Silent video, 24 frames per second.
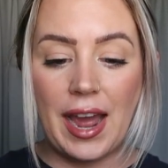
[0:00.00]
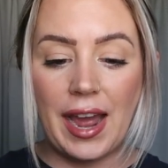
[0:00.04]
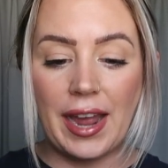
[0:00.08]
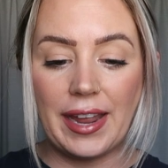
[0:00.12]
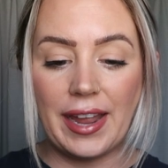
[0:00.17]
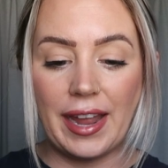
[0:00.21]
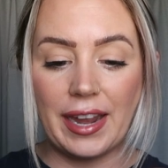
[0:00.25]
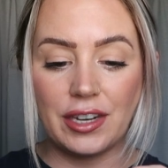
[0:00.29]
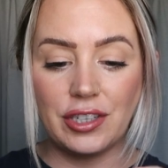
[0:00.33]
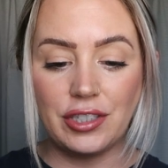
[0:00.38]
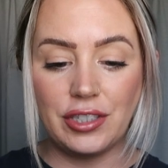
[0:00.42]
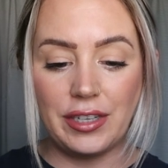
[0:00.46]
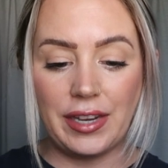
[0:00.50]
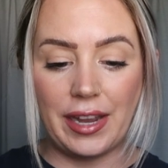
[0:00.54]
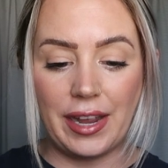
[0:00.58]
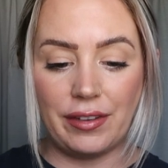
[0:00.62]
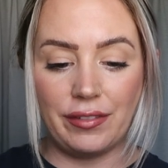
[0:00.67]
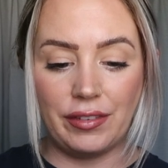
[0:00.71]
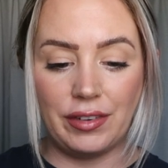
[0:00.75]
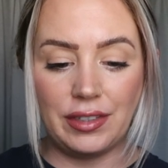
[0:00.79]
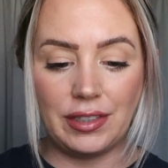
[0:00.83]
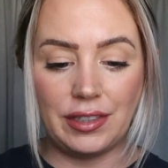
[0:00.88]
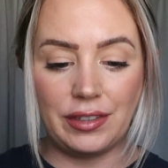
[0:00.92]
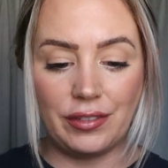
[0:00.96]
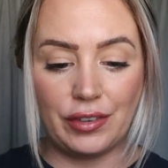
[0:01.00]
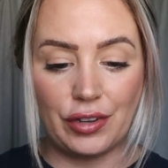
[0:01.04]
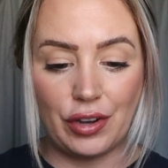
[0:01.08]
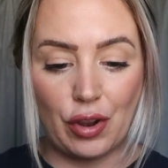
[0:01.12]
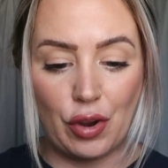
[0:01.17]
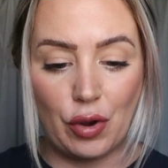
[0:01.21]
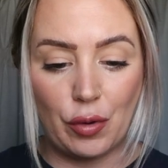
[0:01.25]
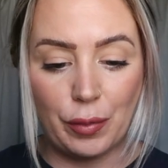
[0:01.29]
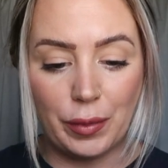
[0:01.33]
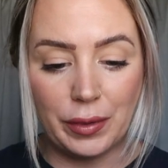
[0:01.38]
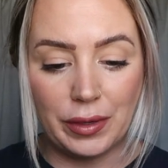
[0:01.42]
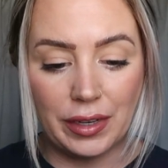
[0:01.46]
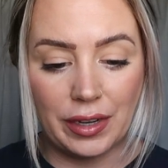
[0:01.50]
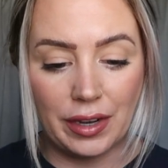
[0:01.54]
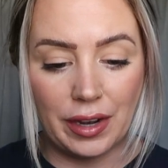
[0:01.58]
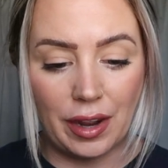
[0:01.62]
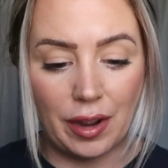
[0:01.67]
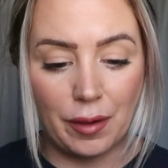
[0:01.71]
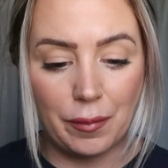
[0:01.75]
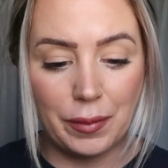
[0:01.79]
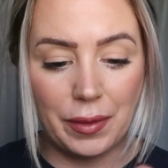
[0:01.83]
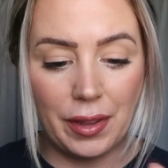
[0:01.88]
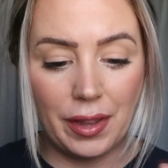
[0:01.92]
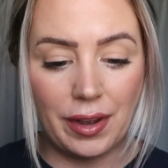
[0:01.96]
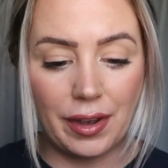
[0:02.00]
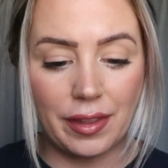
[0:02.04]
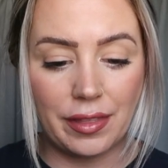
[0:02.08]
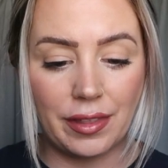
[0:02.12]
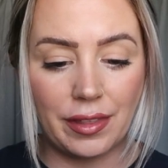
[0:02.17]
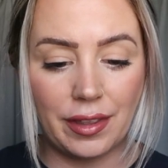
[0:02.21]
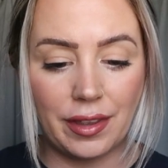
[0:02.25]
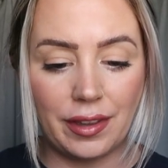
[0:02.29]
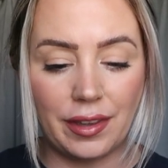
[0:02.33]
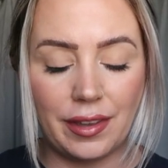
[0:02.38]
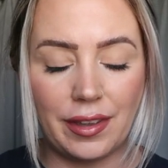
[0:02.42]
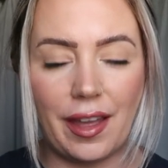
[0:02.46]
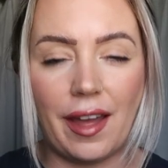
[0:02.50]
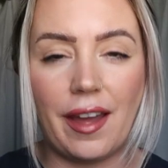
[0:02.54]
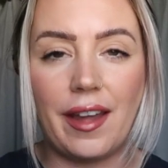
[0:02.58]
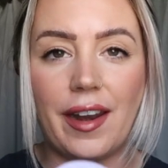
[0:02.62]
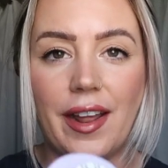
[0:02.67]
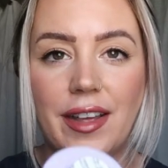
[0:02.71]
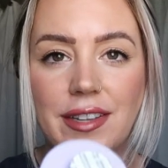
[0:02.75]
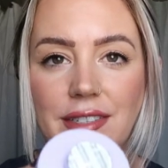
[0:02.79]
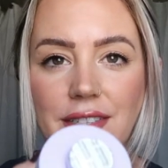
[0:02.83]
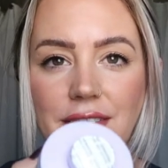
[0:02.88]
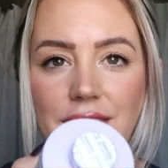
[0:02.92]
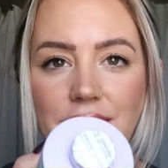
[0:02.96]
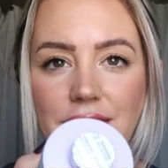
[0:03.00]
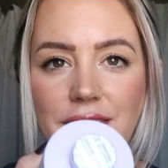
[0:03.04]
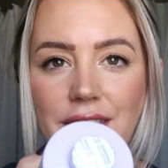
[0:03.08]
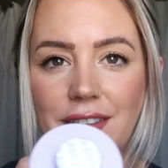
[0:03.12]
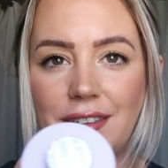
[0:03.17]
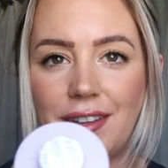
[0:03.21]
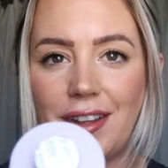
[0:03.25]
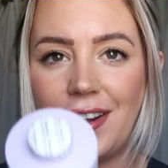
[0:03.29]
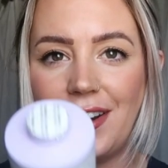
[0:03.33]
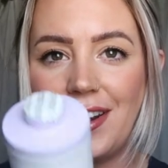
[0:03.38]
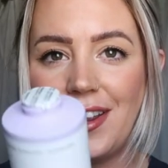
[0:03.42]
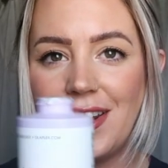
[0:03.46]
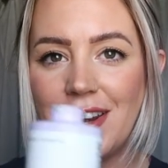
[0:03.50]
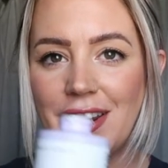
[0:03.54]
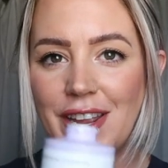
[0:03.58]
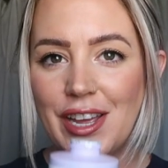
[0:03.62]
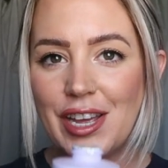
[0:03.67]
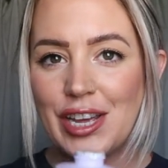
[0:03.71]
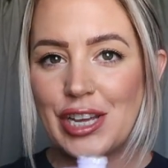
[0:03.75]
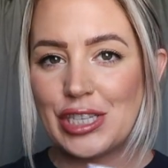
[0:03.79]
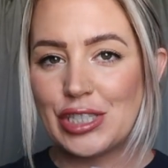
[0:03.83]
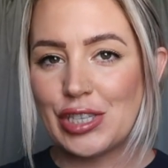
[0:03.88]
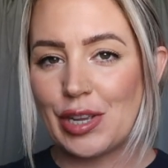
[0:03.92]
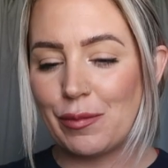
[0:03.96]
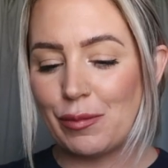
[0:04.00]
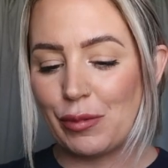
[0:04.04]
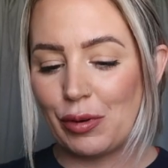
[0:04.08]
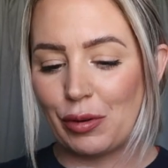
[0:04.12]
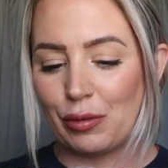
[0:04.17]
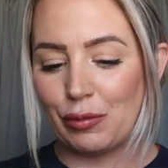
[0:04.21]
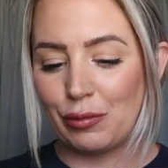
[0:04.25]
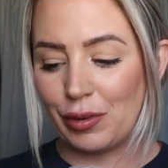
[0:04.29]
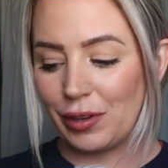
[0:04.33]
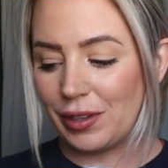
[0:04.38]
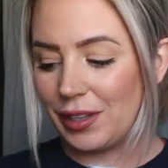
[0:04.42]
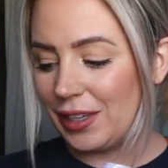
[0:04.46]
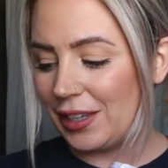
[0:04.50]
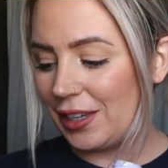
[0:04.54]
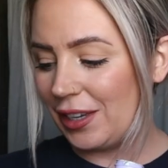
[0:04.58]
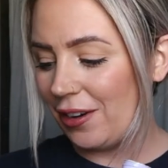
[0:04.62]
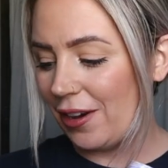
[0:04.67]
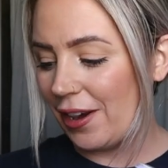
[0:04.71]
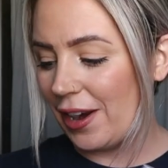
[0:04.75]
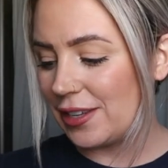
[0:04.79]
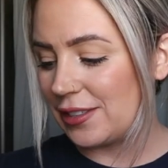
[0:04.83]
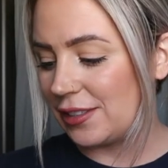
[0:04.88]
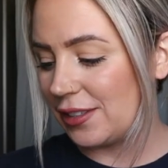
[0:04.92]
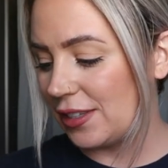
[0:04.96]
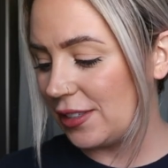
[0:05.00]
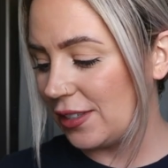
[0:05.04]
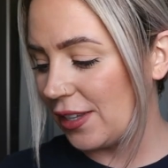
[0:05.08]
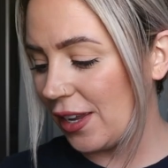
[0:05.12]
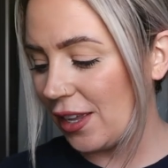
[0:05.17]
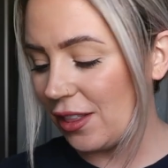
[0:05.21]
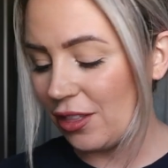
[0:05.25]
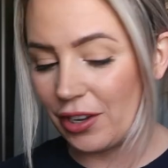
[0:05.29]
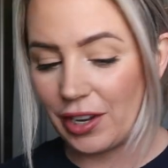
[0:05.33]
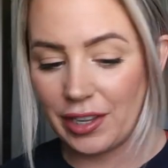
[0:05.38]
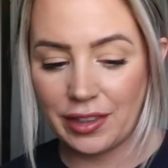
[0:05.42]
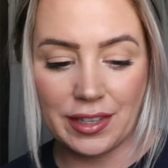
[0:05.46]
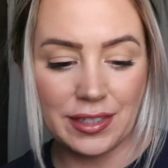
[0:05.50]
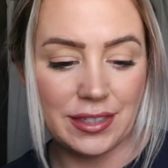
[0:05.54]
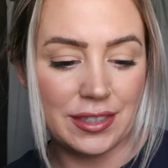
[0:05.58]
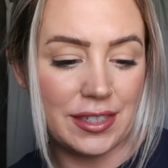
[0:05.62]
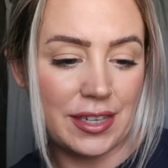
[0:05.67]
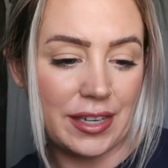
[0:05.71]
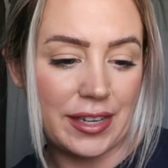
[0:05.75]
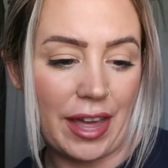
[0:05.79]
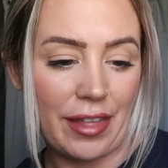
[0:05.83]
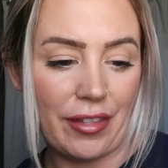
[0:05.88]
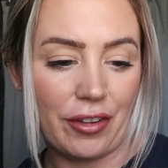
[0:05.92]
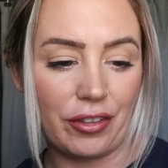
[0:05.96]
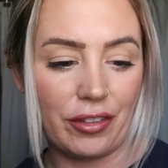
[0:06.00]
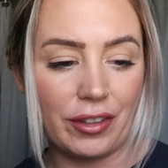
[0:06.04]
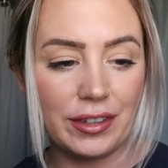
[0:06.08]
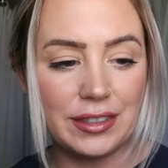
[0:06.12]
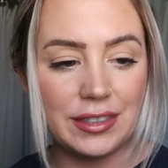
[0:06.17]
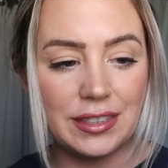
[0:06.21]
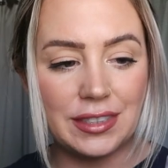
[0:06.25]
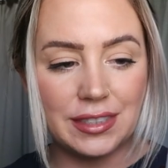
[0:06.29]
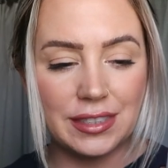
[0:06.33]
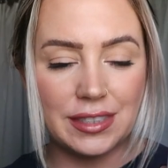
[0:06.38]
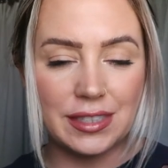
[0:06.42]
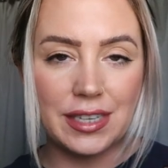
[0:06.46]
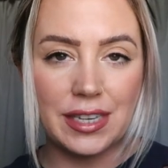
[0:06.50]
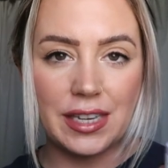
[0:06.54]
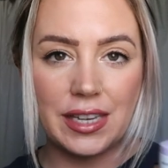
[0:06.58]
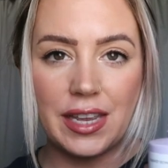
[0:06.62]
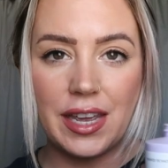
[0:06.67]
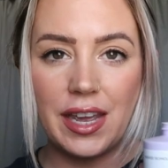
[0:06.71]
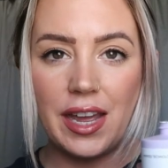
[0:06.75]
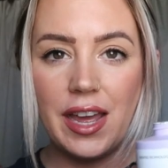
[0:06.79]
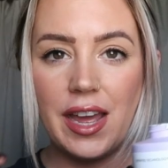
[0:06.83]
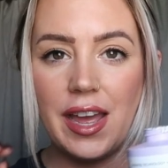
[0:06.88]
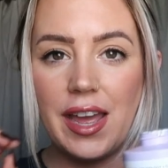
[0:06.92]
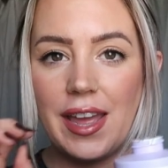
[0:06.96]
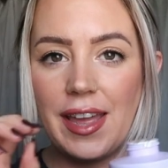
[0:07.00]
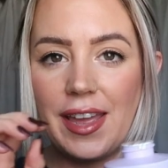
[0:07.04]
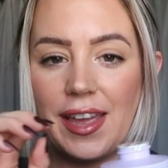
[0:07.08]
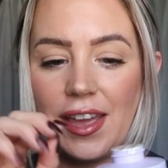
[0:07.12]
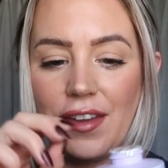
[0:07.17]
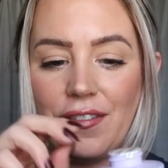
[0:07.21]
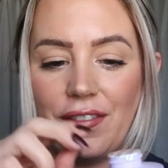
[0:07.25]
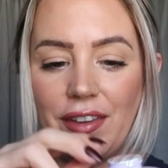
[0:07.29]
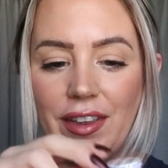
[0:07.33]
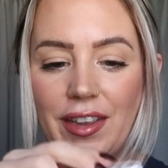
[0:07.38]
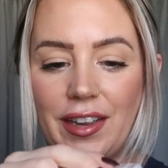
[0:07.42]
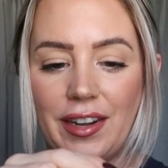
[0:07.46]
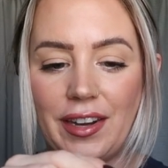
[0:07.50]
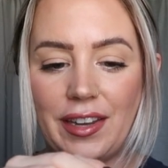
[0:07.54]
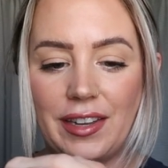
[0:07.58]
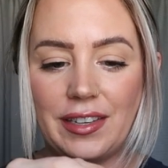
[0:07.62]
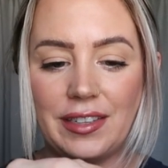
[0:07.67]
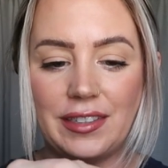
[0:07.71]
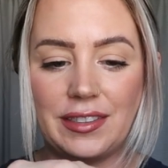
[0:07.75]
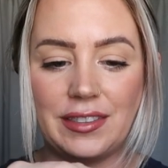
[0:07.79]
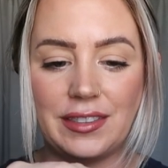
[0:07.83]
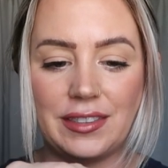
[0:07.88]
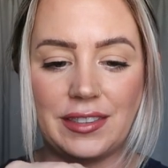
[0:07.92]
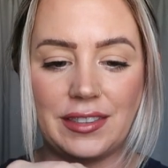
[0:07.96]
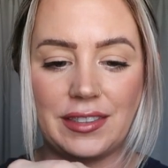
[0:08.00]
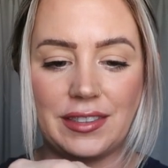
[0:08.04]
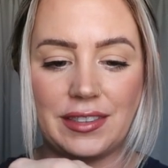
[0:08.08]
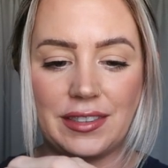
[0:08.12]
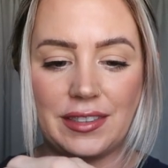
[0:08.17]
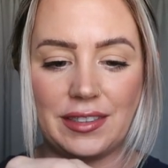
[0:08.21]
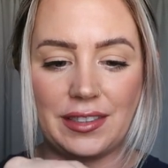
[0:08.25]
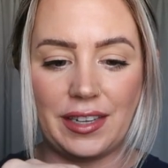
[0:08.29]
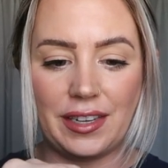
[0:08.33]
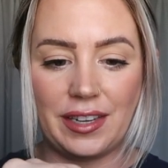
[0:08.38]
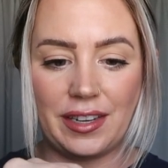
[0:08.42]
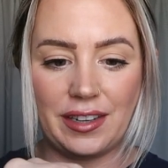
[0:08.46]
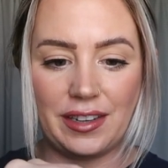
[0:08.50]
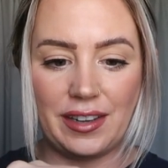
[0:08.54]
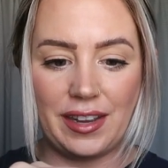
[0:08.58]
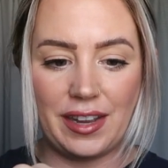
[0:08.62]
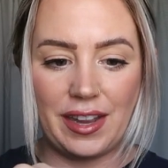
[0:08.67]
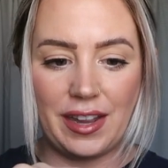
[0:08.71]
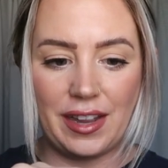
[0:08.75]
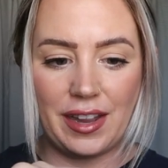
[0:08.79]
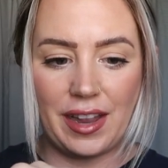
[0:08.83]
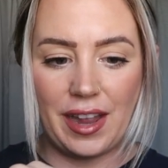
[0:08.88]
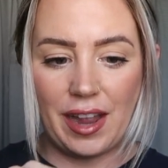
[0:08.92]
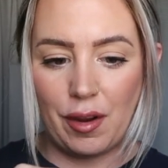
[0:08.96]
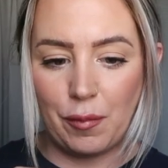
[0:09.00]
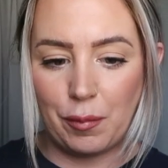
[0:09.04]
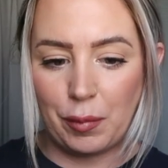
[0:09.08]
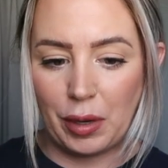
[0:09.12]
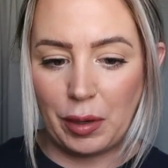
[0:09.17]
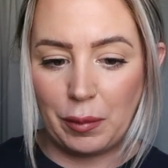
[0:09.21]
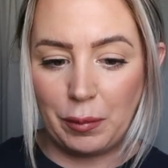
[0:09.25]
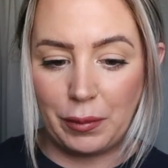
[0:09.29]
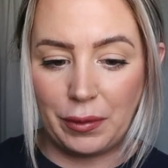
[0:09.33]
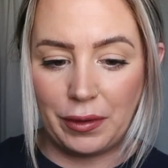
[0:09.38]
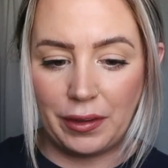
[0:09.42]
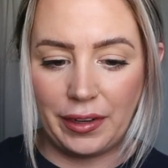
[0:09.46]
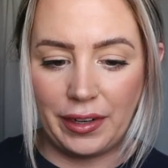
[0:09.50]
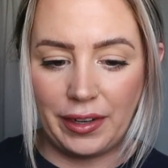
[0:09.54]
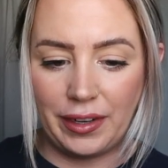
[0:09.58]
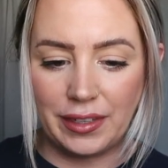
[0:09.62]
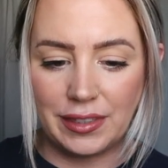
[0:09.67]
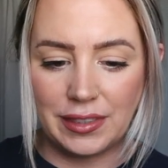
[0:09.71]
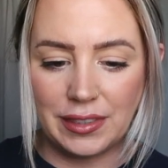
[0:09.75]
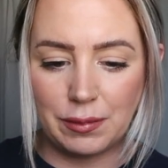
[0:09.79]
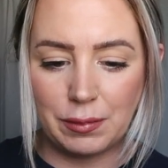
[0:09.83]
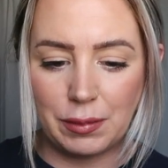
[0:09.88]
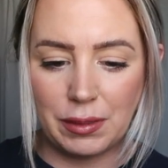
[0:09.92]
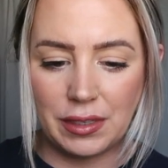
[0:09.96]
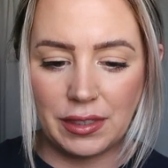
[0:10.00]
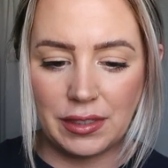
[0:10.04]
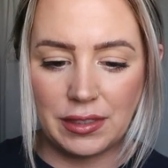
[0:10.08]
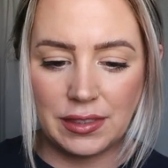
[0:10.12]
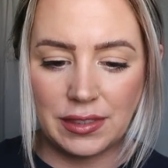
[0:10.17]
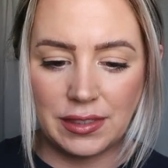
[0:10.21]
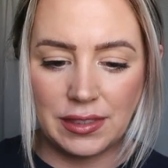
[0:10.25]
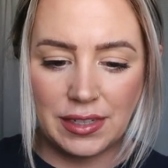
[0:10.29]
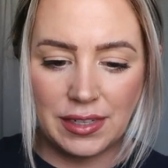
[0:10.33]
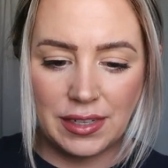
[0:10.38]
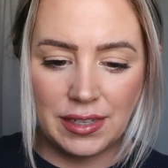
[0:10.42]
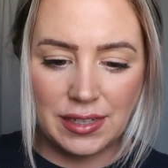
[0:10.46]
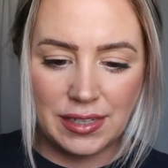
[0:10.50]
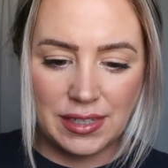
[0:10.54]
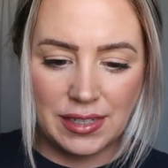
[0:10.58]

I actually haven't even opened it up yet. I think, yeah, it has a seal on it. So I'm really curious. Let's like look at this together. Let's see if it is like how purple it is, because